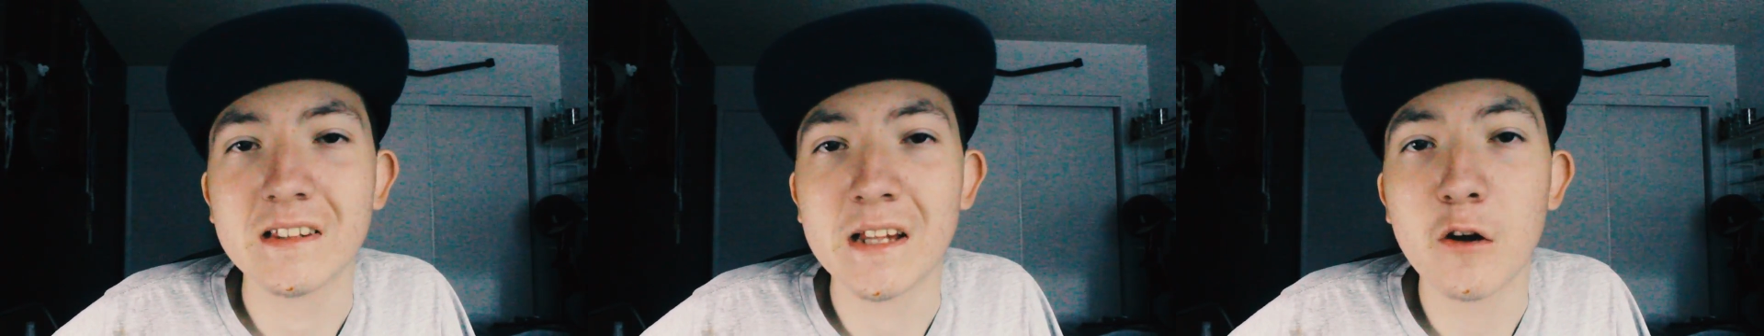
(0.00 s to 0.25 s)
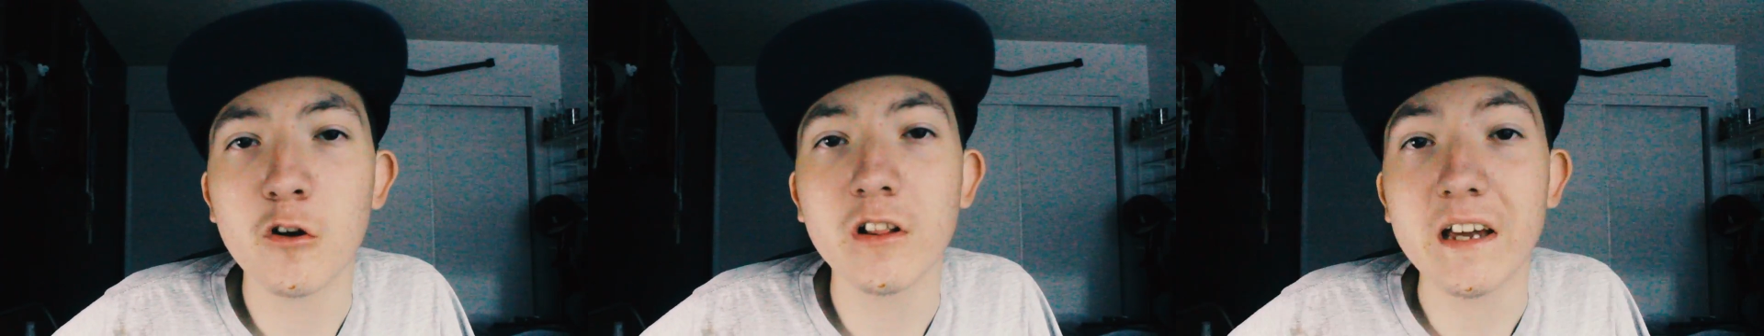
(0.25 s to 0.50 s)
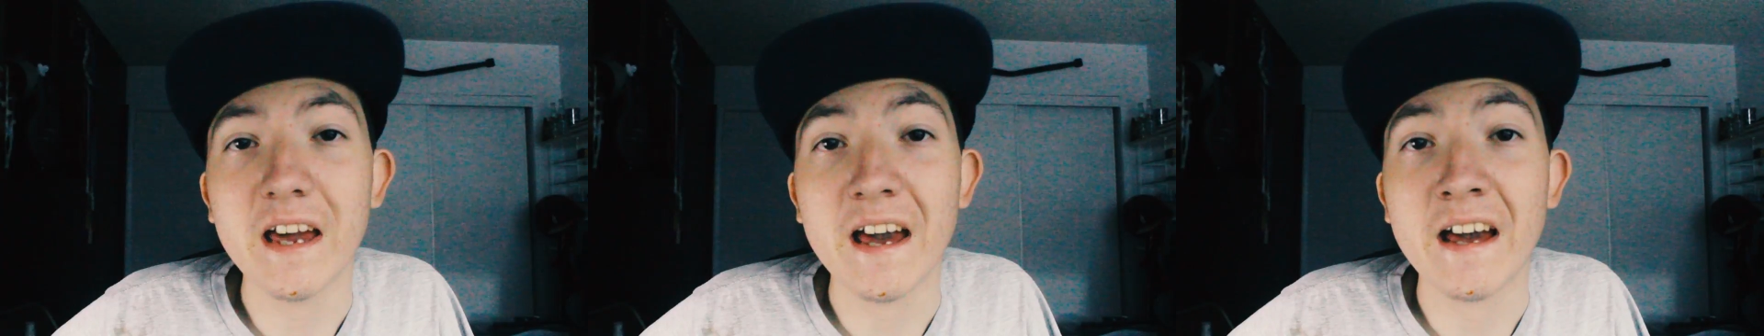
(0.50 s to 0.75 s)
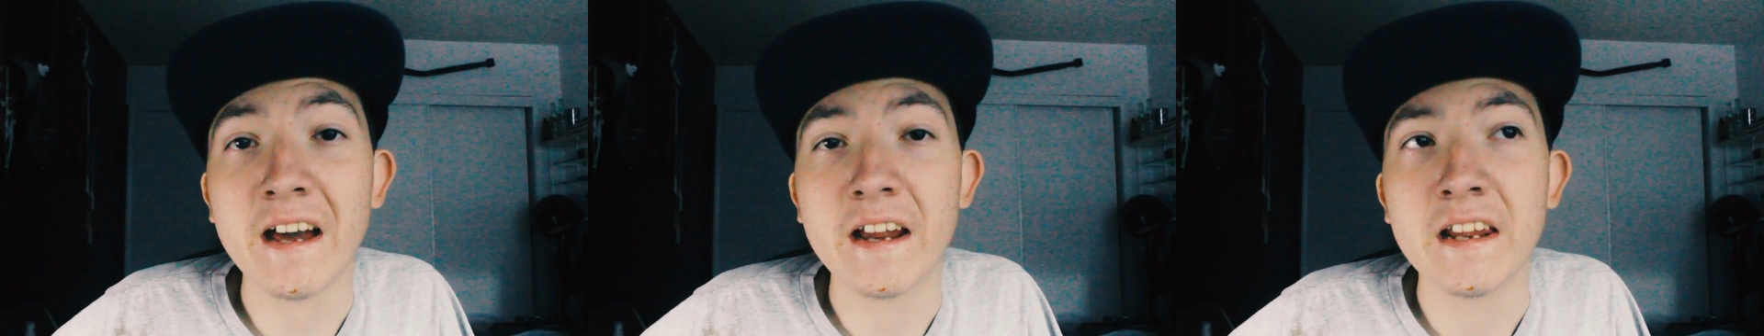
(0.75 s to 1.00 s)
literally
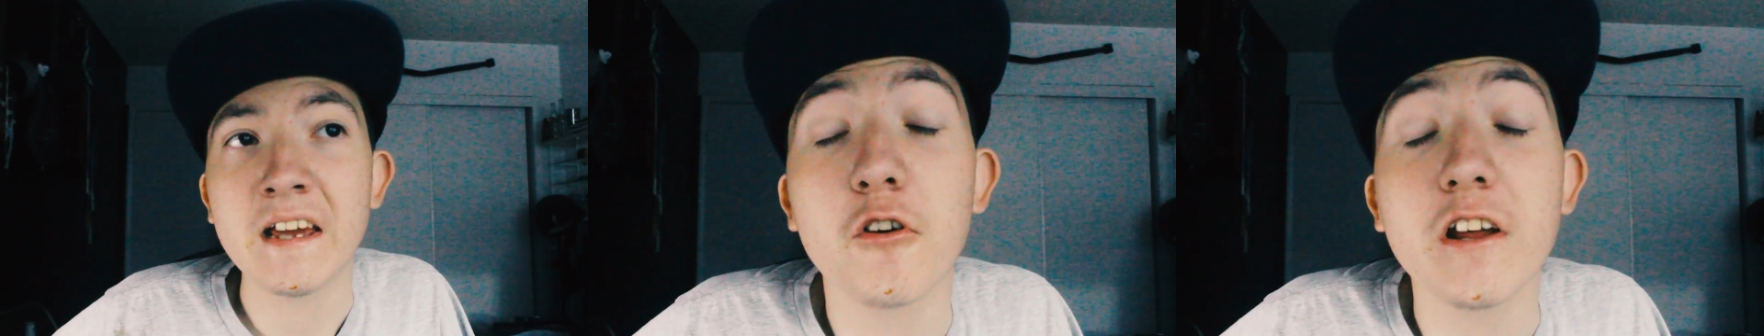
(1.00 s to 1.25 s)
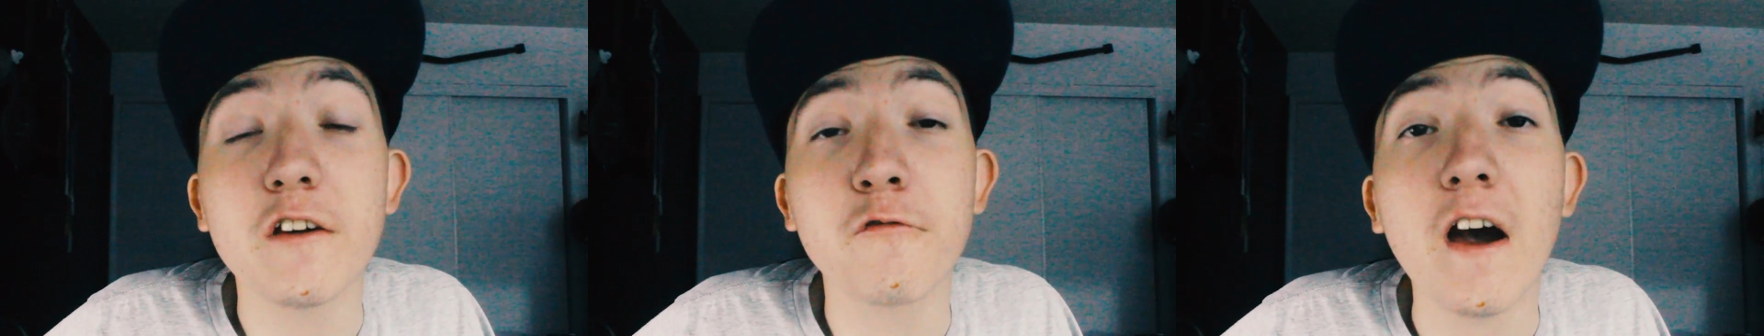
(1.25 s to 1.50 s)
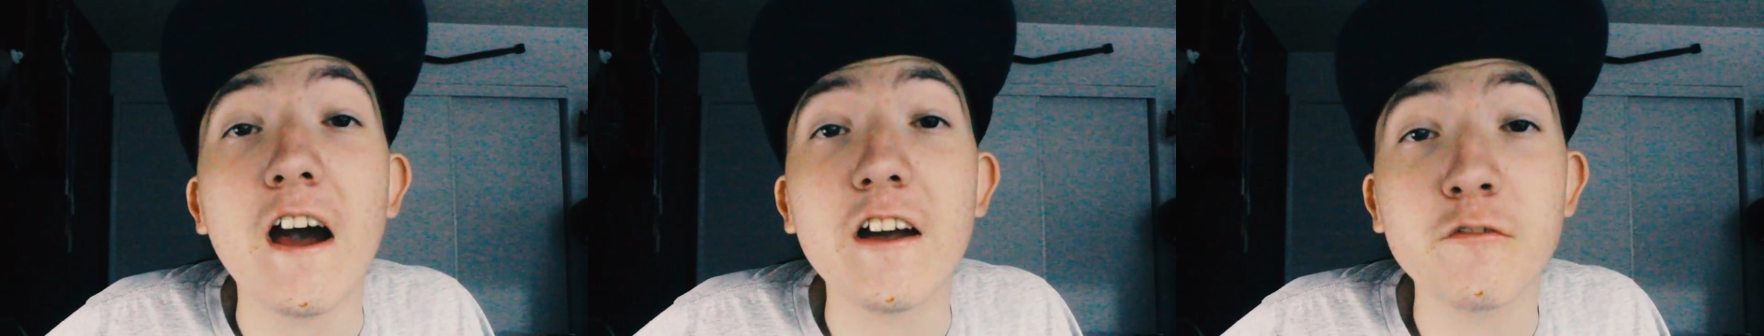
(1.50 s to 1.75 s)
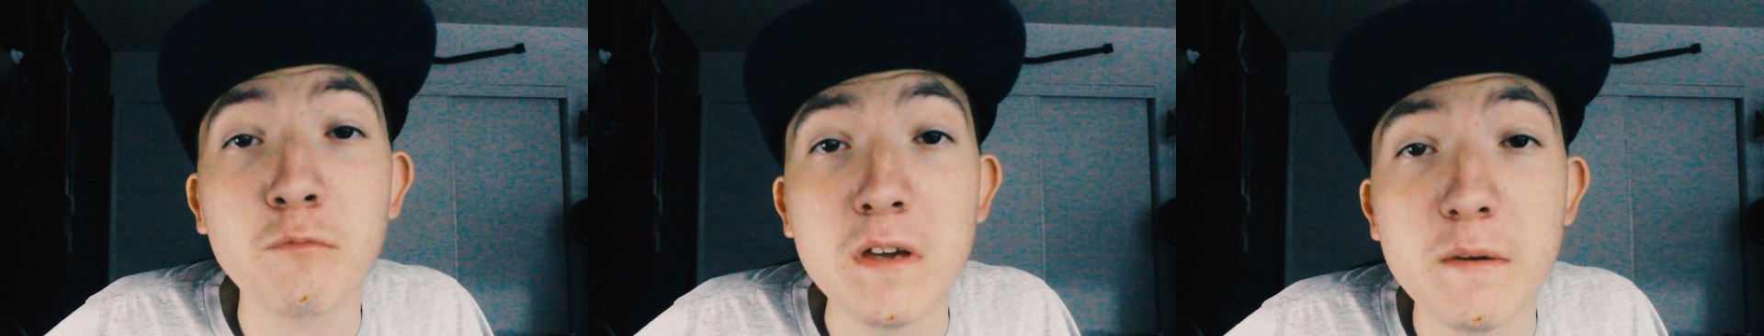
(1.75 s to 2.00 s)
had
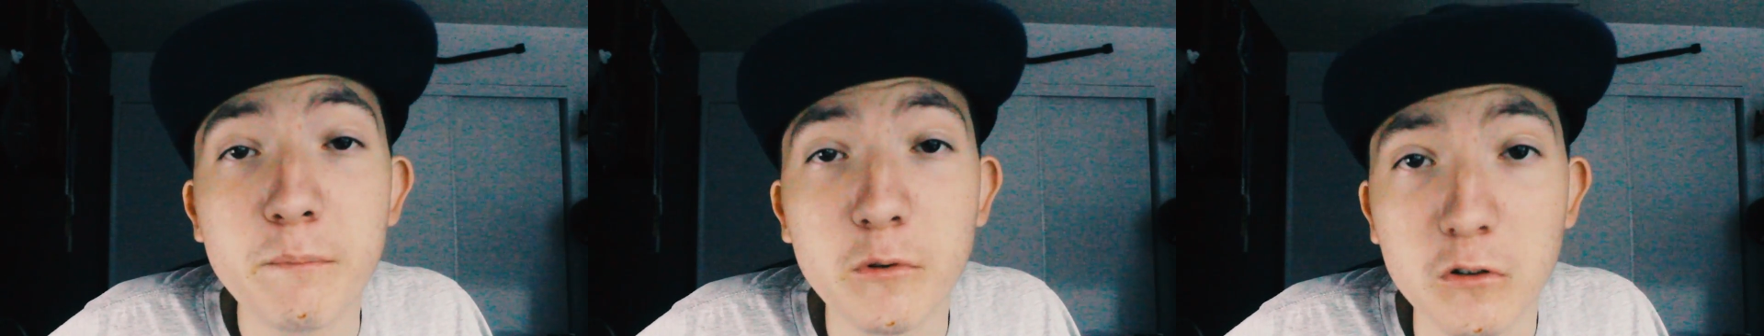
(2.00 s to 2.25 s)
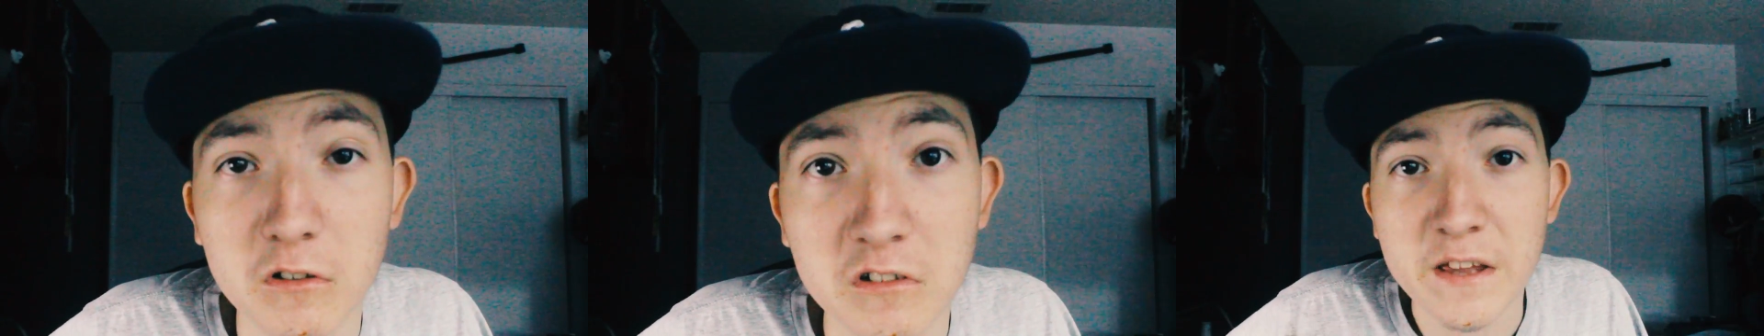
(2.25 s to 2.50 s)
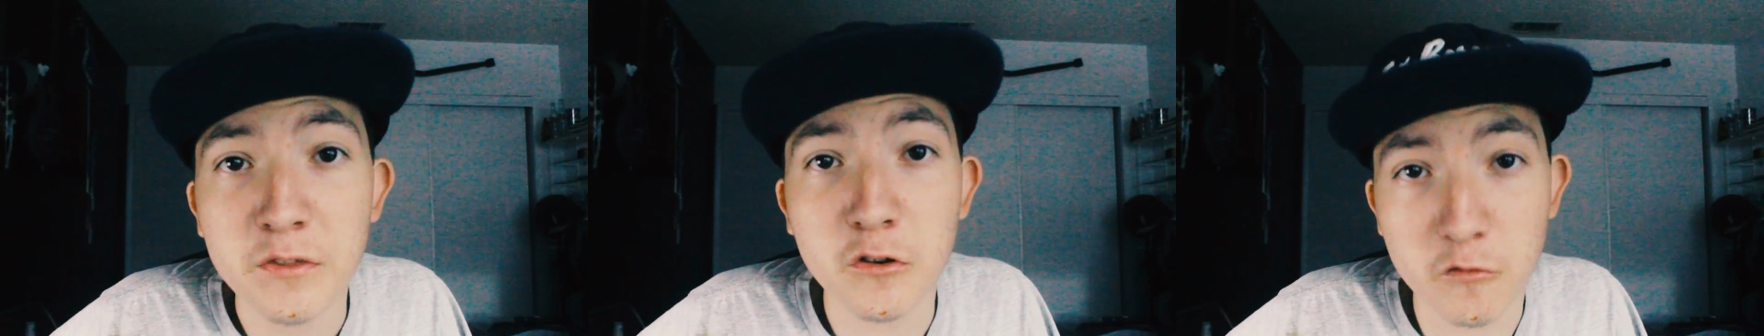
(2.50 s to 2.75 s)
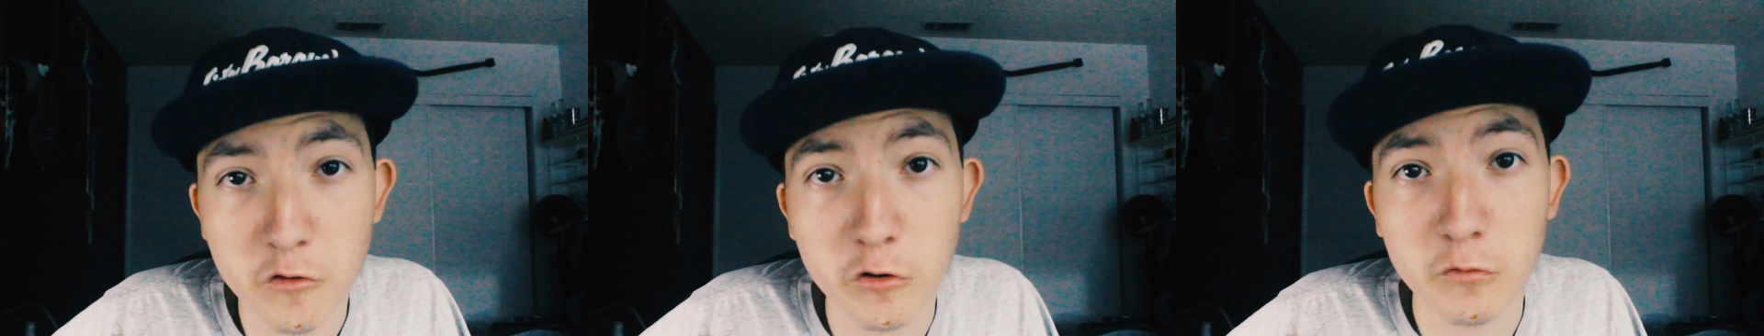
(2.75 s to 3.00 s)
thirty-five people in the
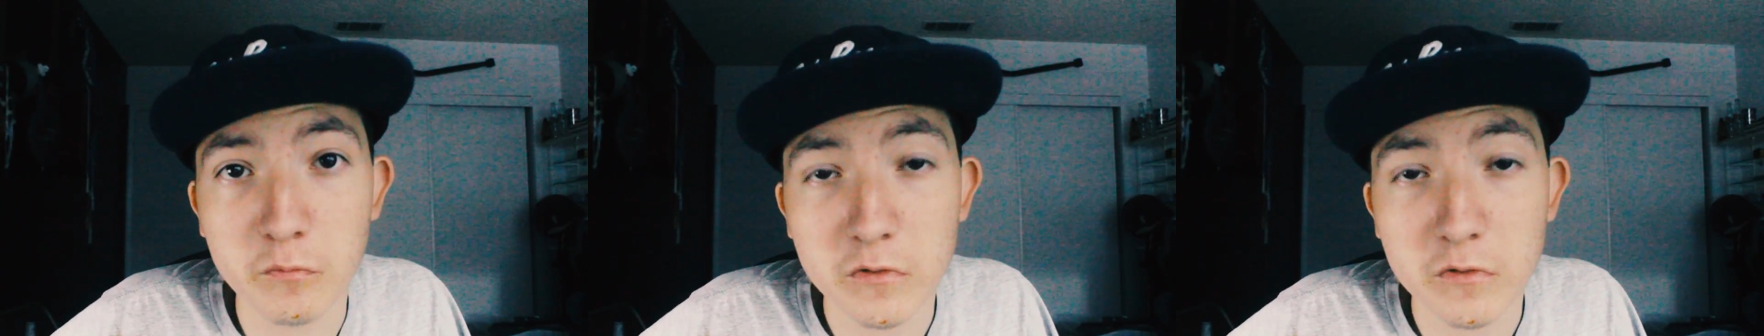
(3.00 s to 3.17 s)
room.